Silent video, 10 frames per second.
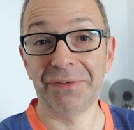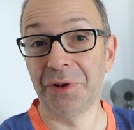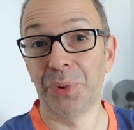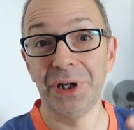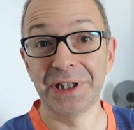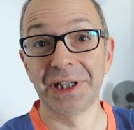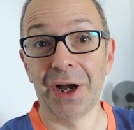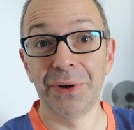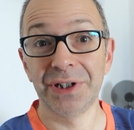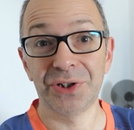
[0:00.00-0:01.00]
left the printer
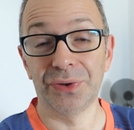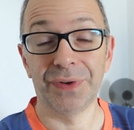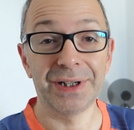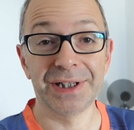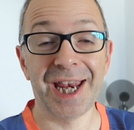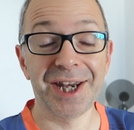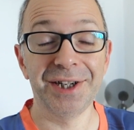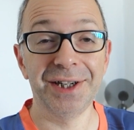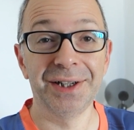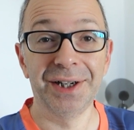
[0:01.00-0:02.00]
going sort of
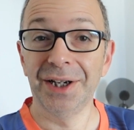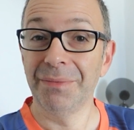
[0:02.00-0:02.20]
unattended.